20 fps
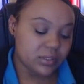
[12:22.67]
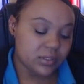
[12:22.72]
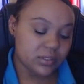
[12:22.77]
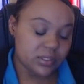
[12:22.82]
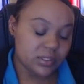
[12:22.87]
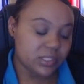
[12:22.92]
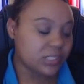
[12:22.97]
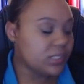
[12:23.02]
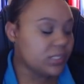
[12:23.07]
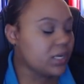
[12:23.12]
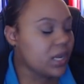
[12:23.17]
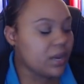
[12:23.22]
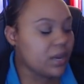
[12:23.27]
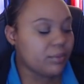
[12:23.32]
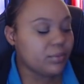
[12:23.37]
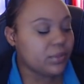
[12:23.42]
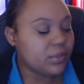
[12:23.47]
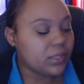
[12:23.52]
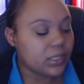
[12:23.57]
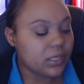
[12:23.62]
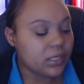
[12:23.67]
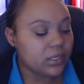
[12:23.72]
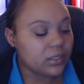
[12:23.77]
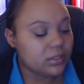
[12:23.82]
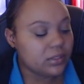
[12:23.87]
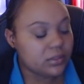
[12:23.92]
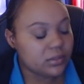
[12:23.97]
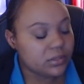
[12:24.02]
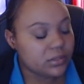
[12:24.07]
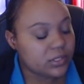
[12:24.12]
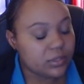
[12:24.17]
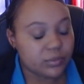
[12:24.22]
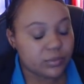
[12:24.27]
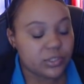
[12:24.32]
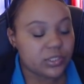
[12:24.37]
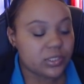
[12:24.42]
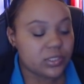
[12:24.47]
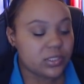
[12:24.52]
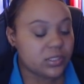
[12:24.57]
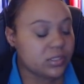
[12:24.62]
she got bullied. I
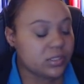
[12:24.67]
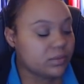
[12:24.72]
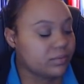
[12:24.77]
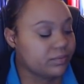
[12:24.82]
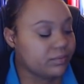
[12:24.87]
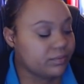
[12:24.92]
mean, she's